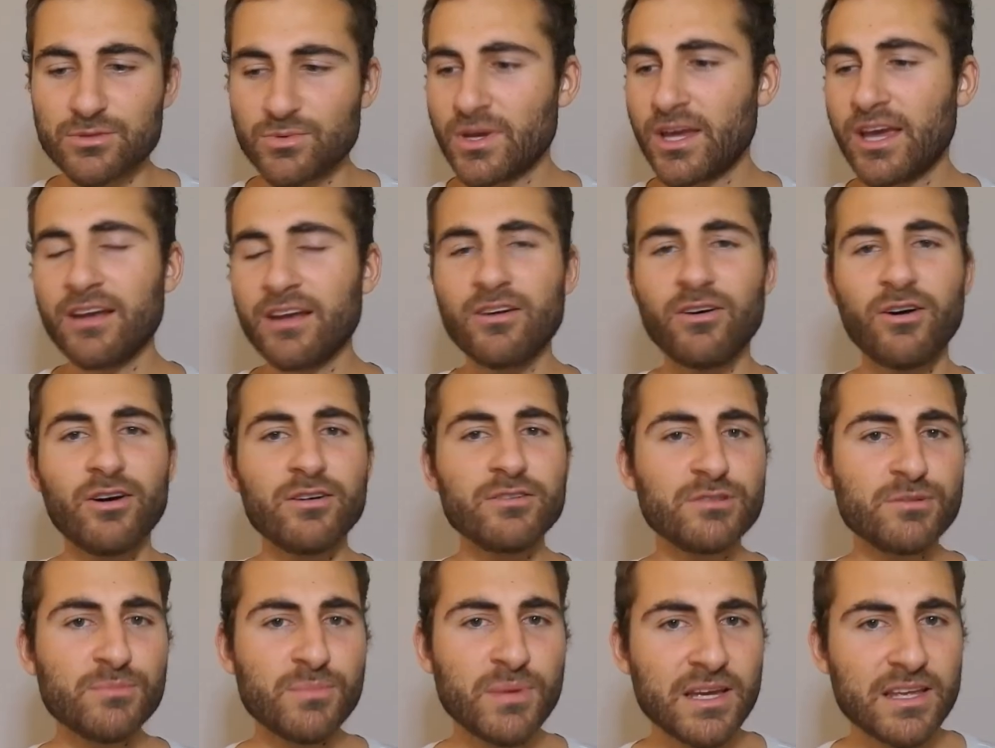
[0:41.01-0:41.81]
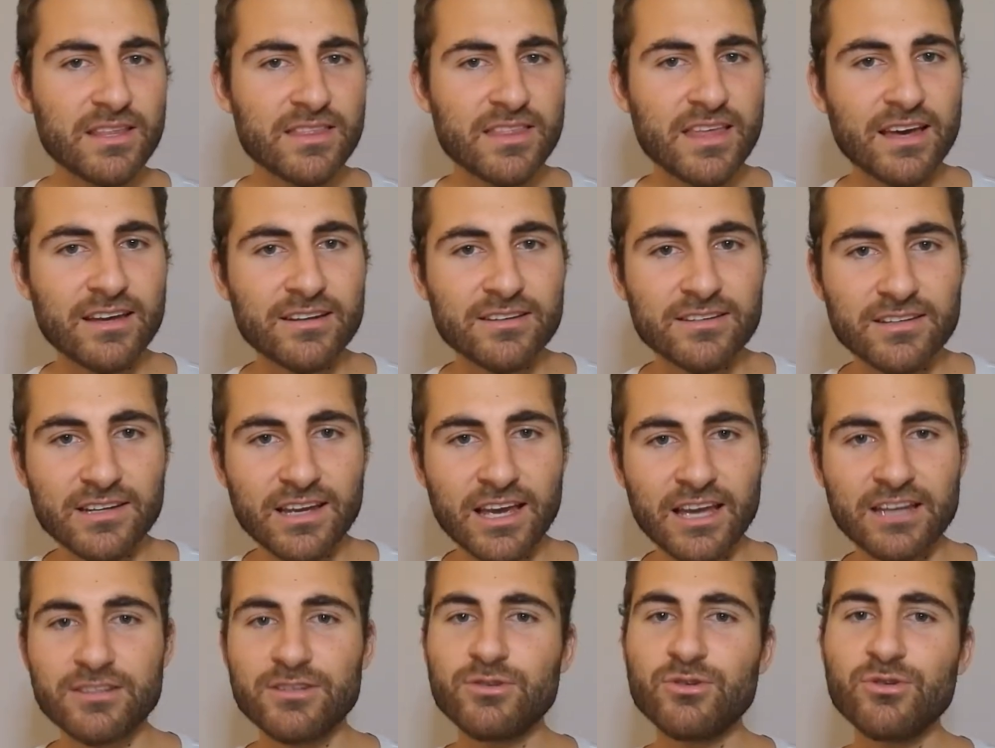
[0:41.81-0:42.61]
We can automate that.
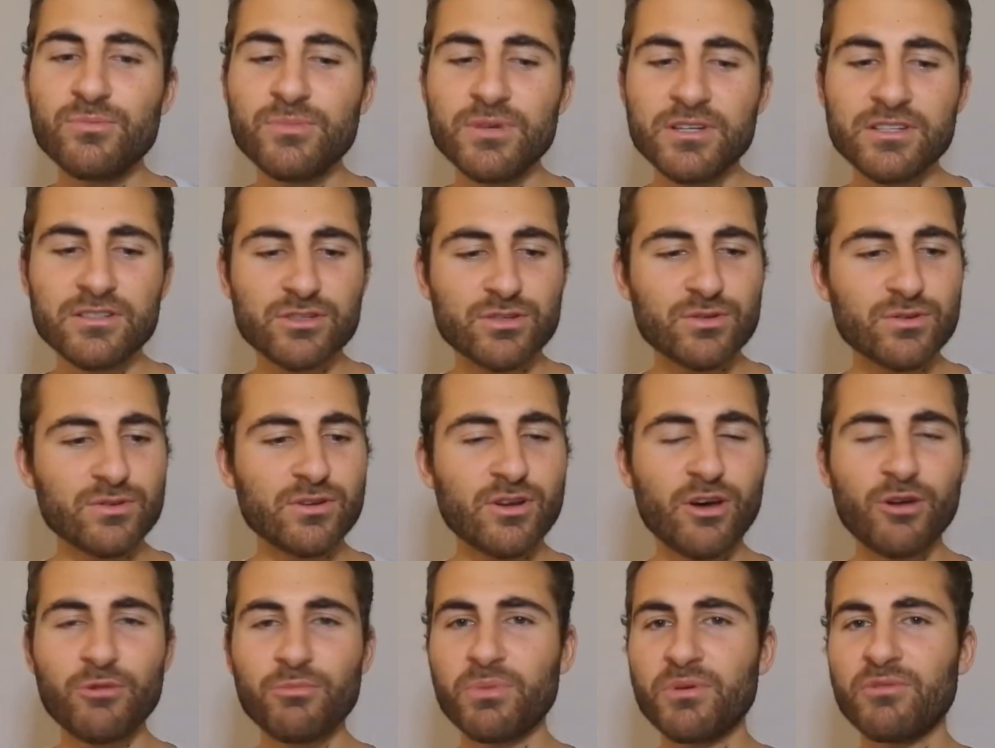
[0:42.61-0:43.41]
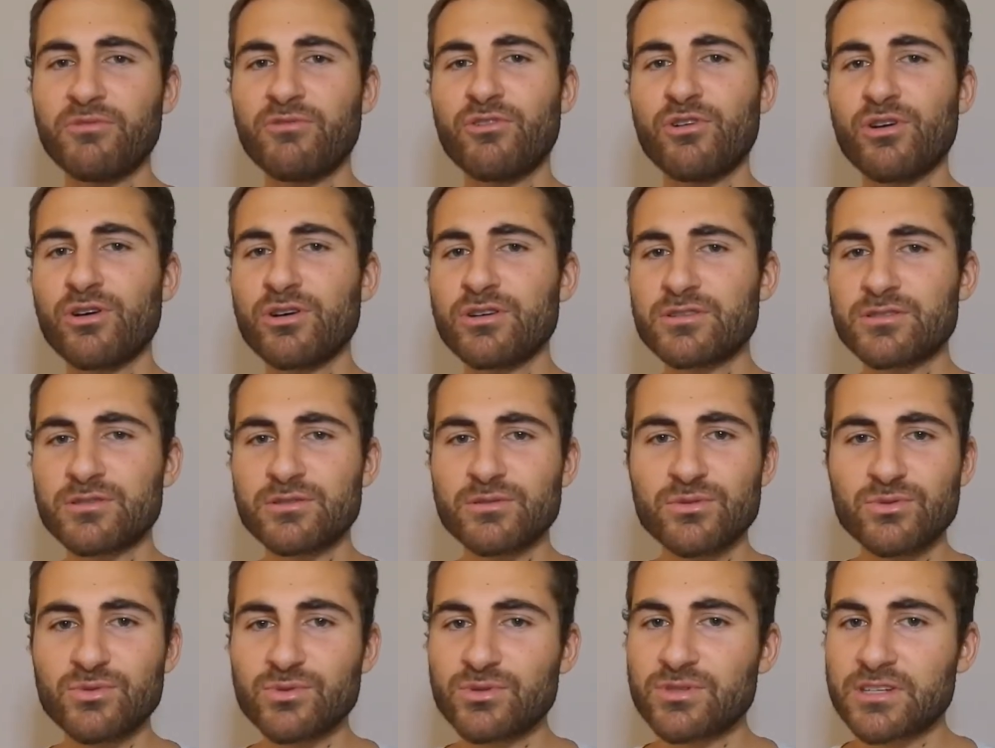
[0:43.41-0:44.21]
And humans should not be forced
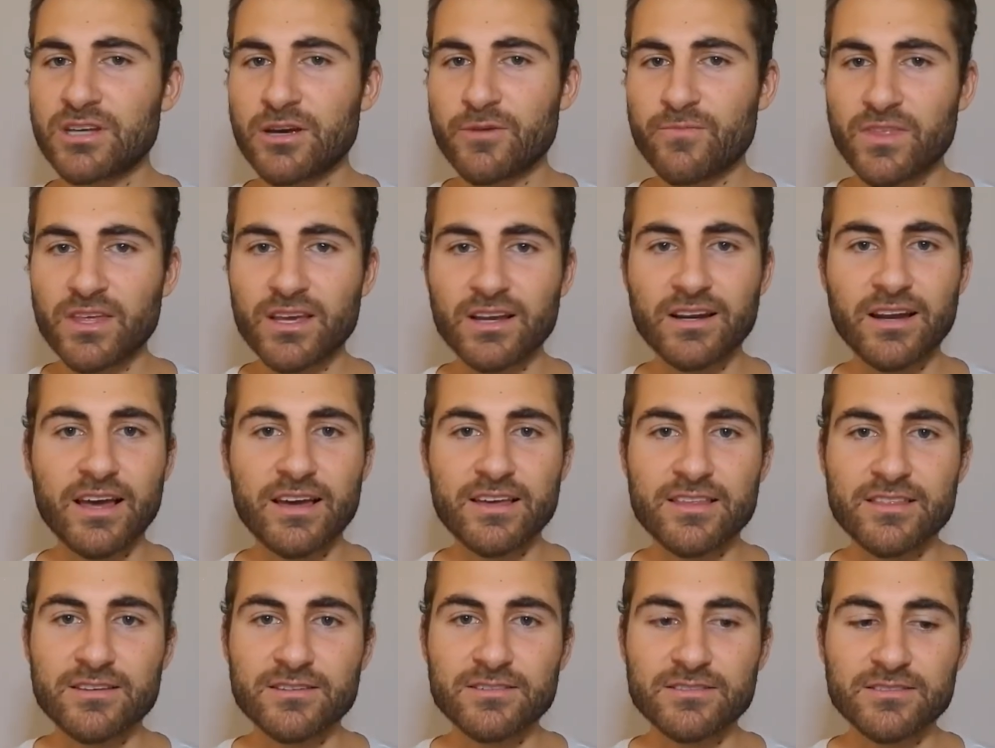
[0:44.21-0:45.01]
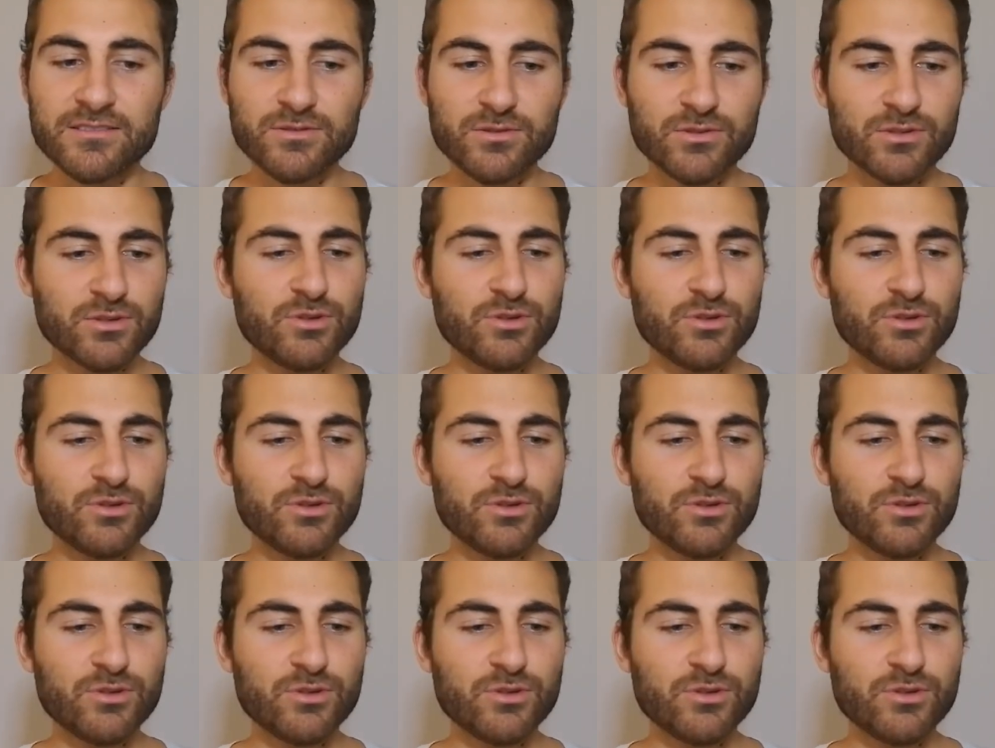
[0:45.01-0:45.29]
to do something like this.